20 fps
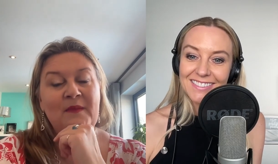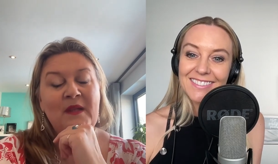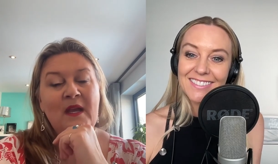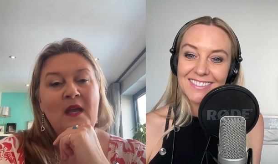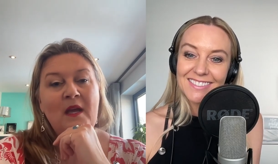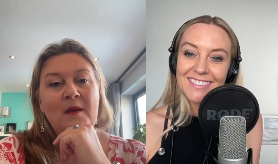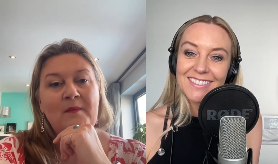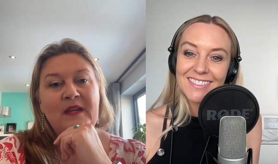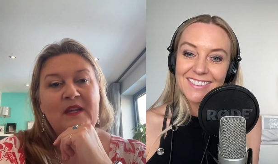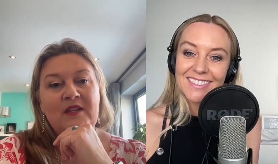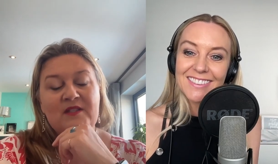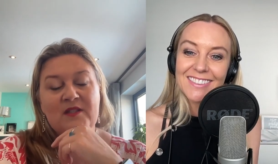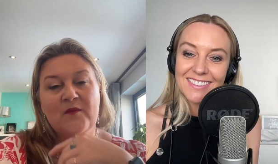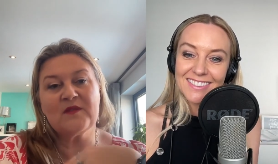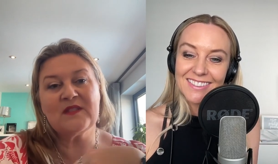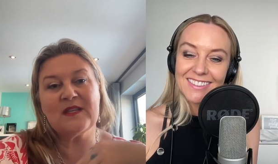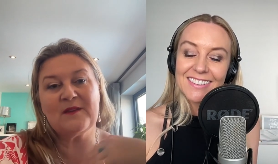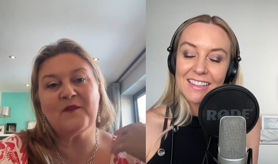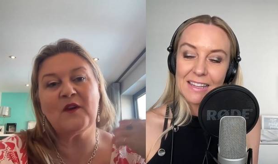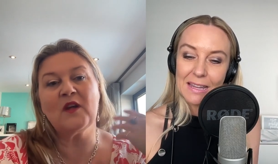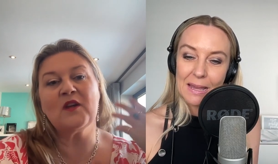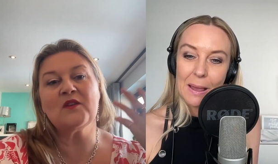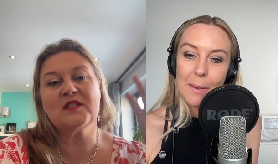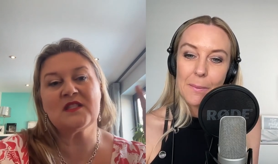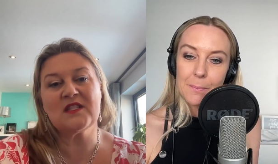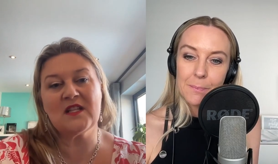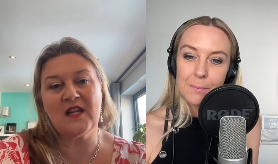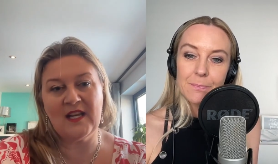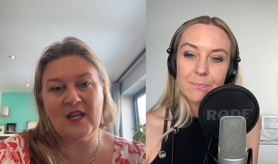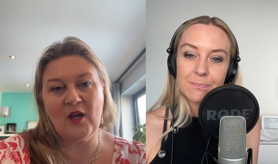Speaker 1: because obviously for
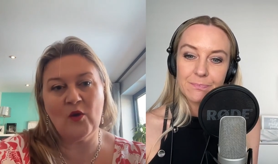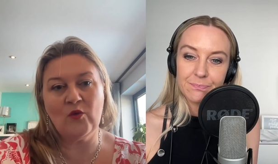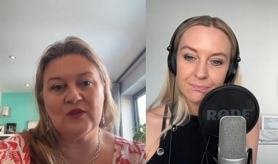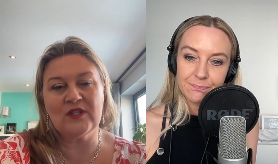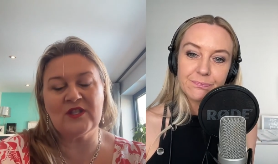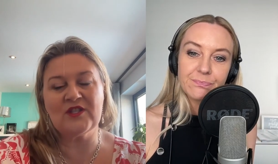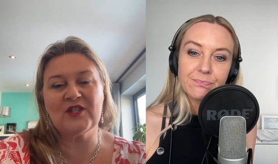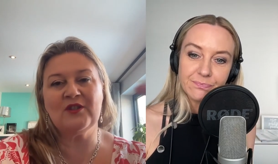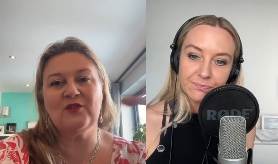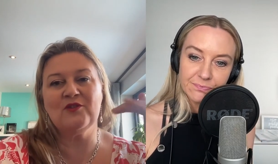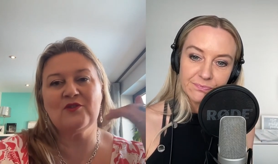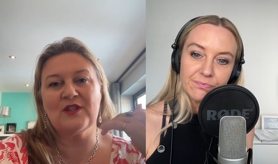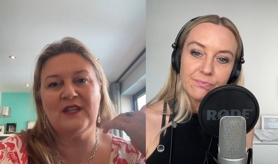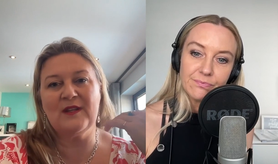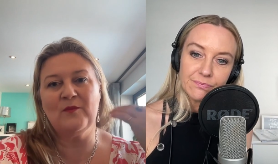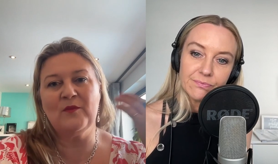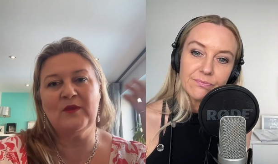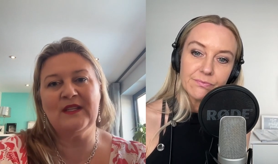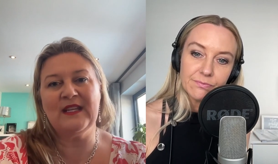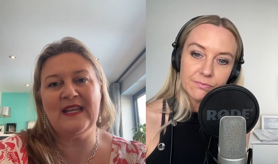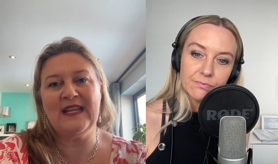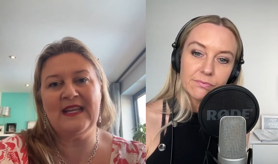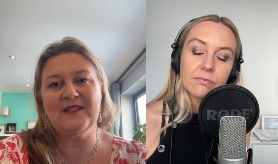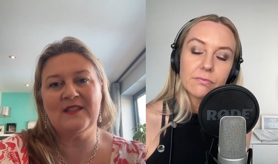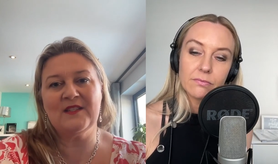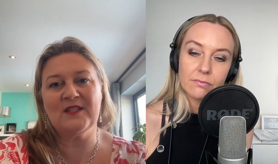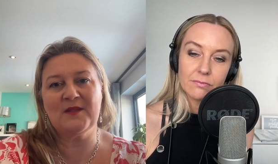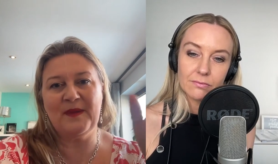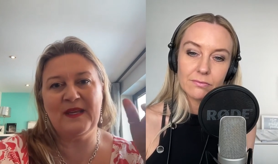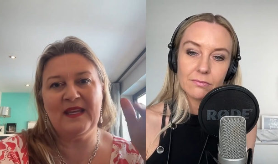slightly older children it would need
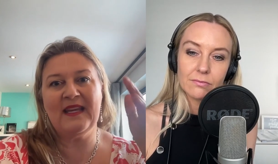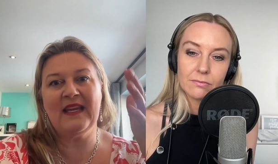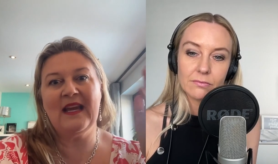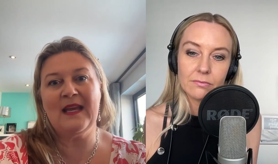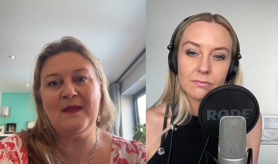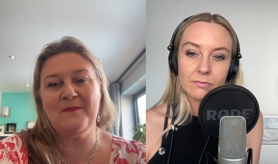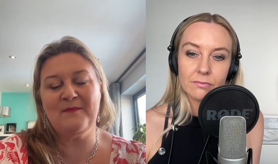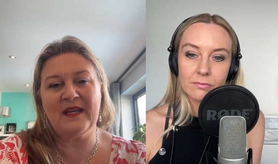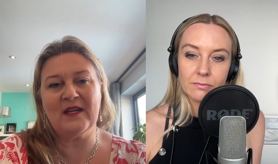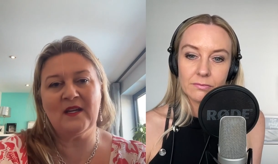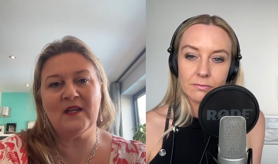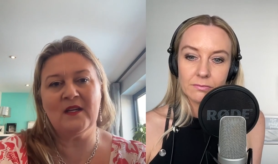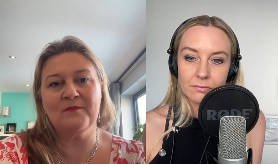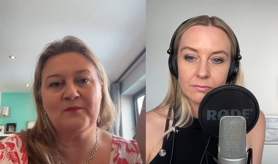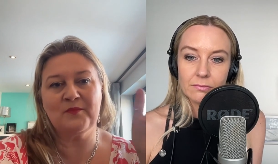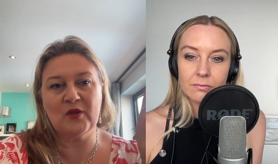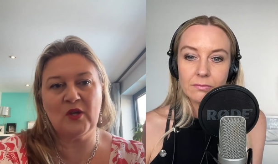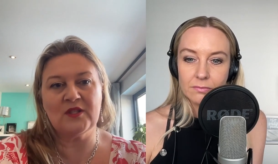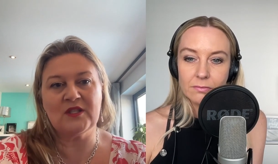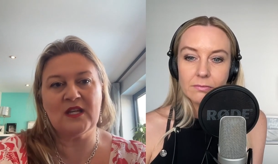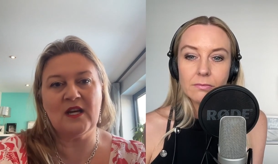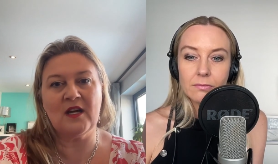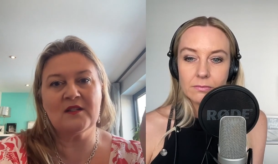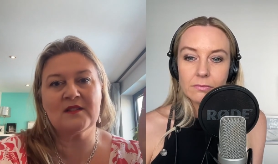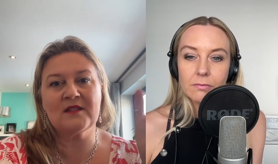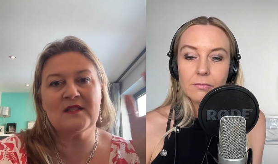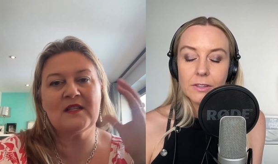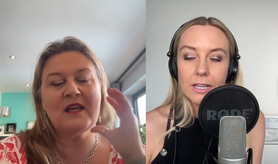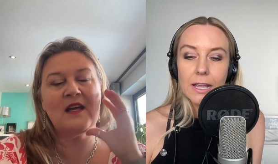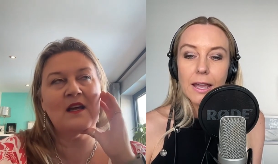to be a bigger
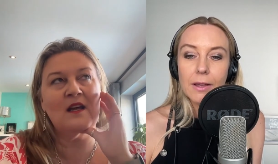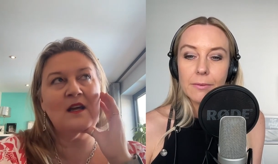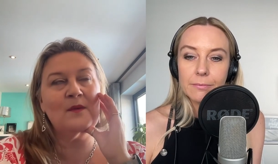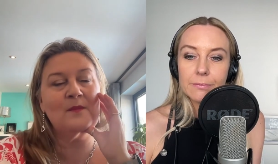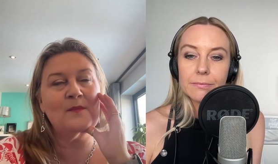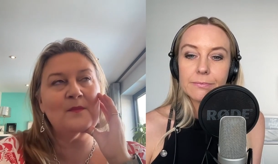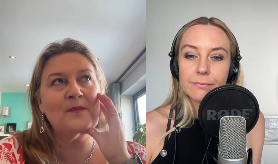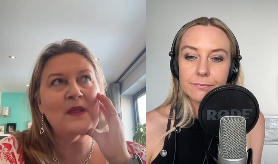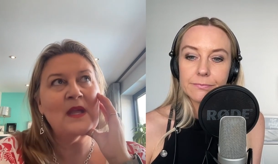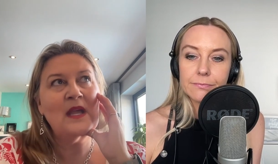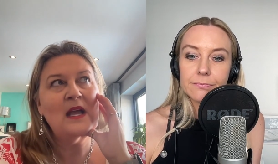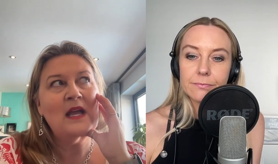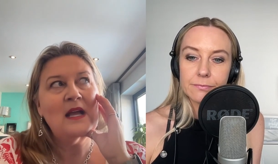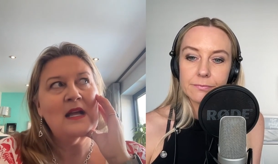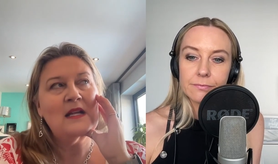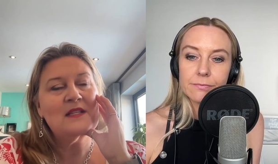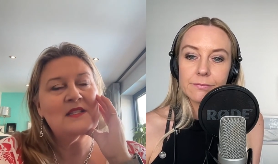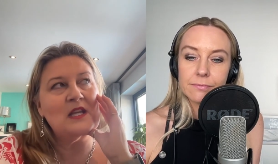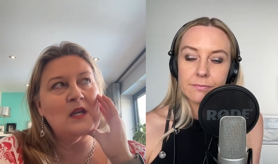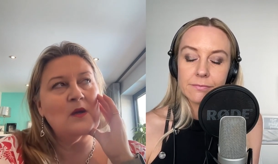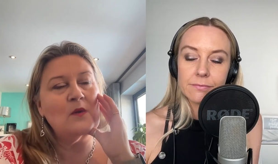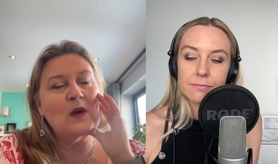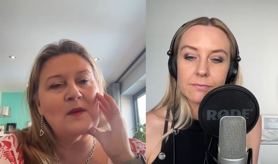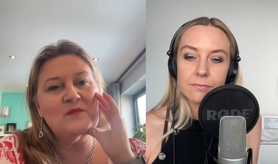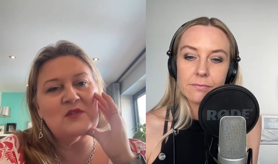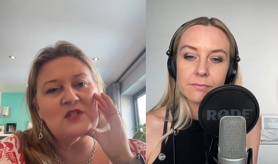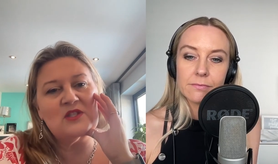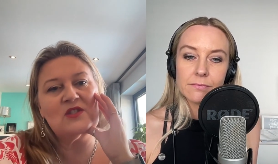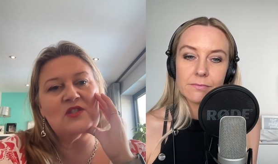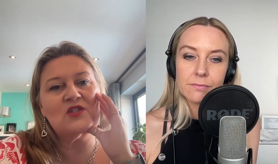product. Yeah. Um, so I'm
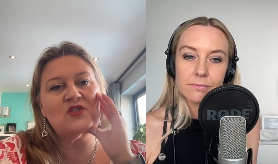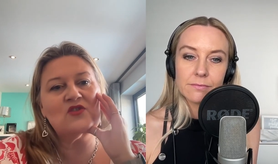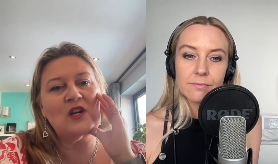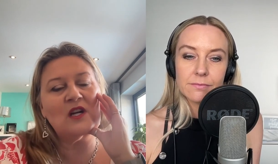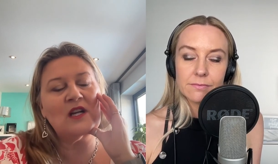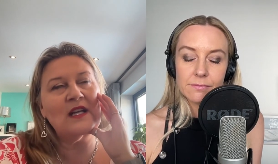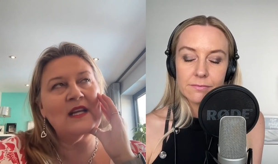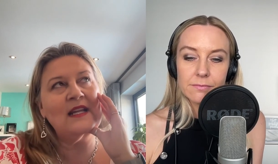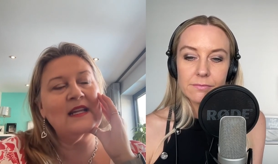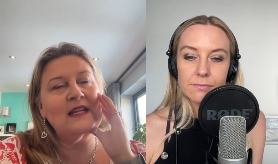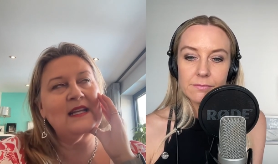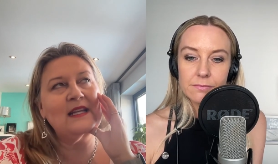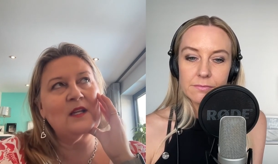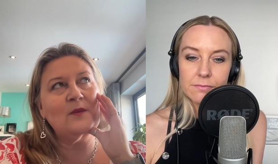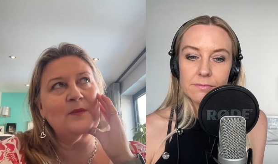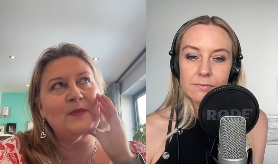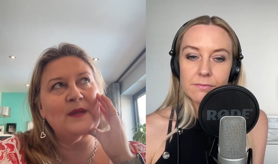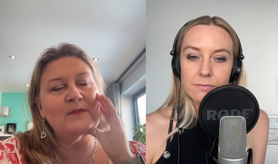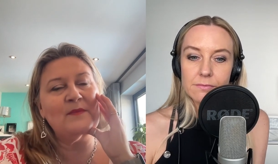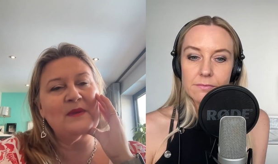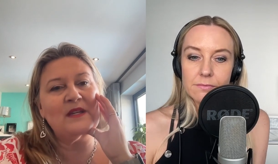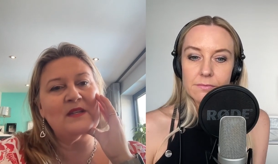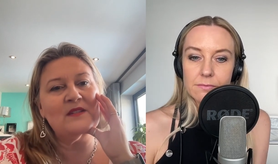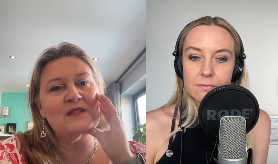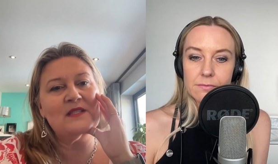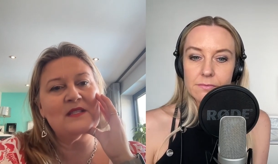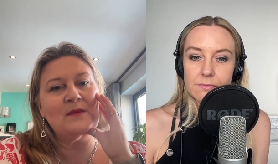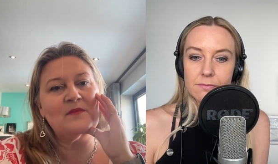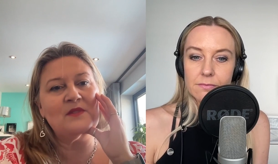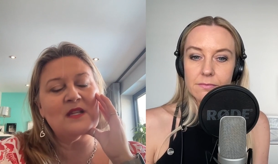just struggling a little bit because
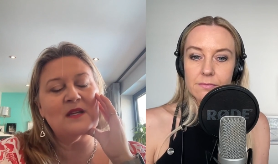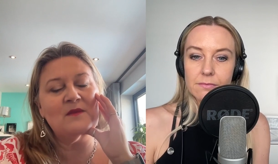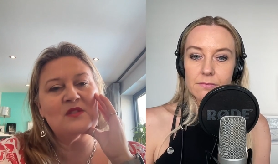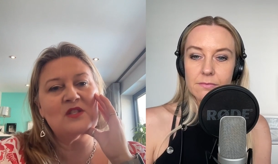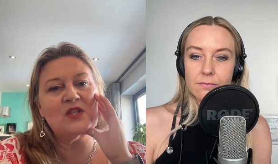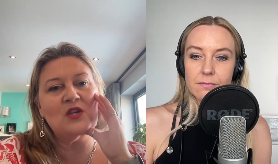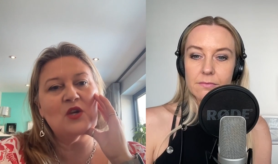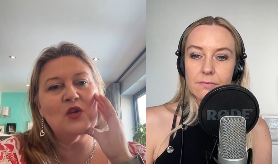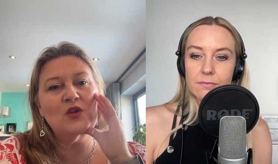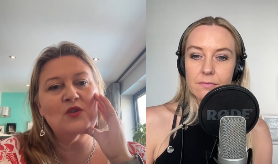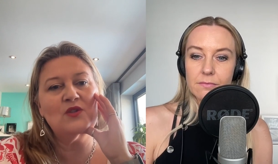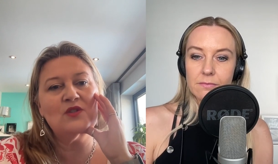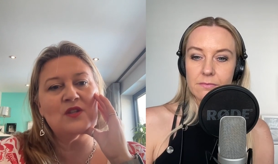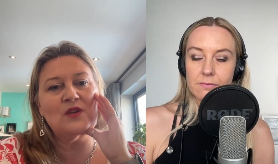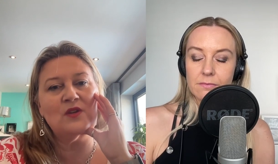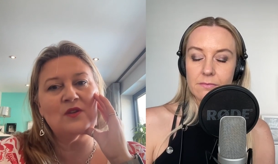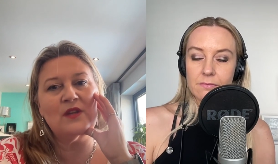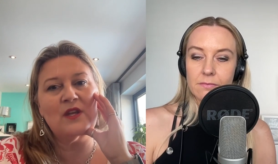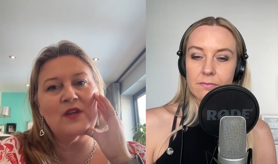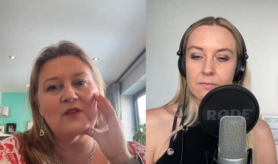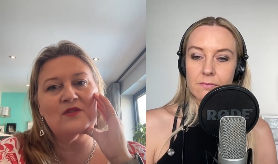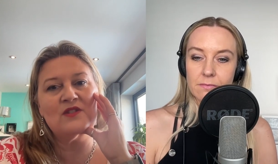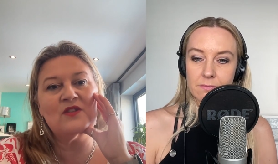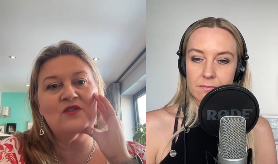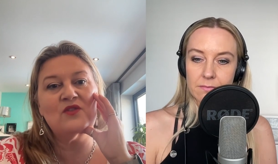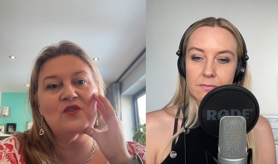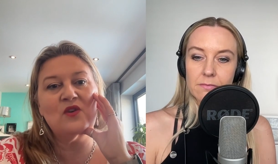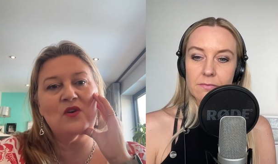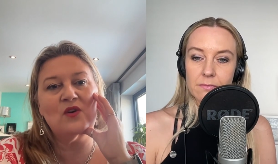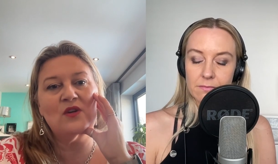sometimes the hoods on those are
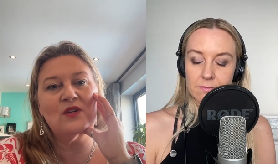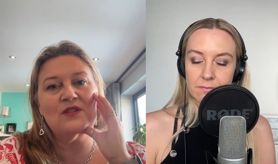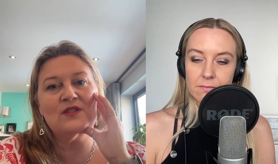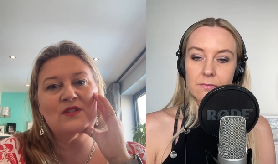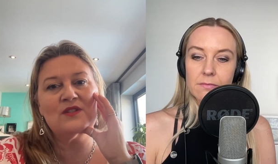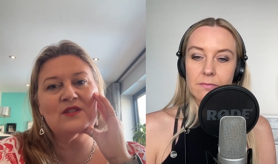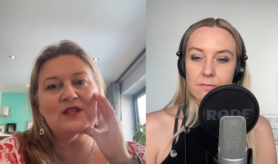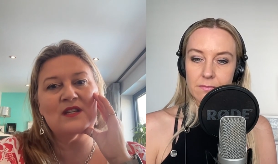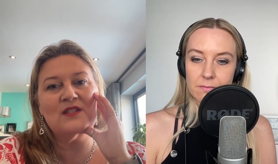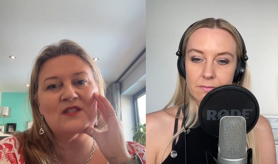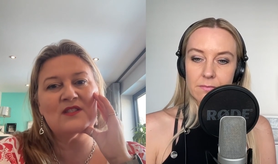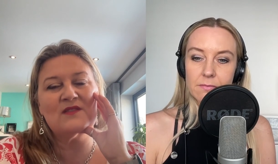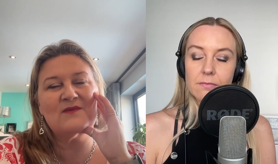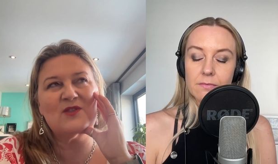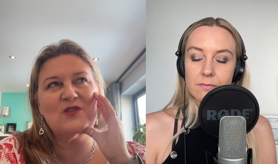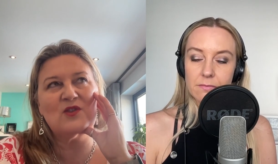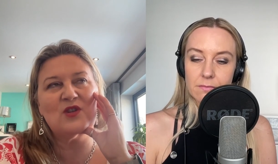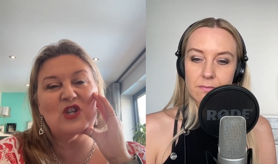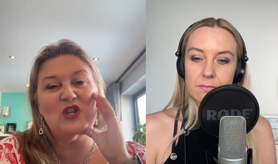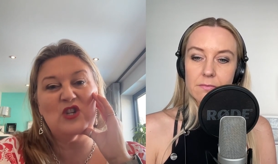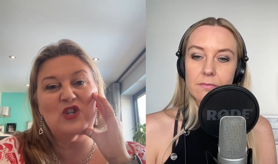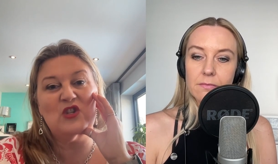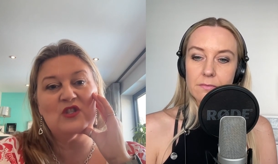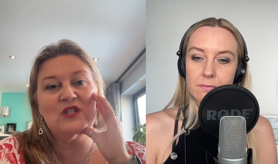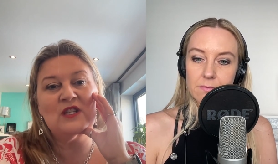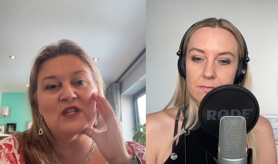not as as good.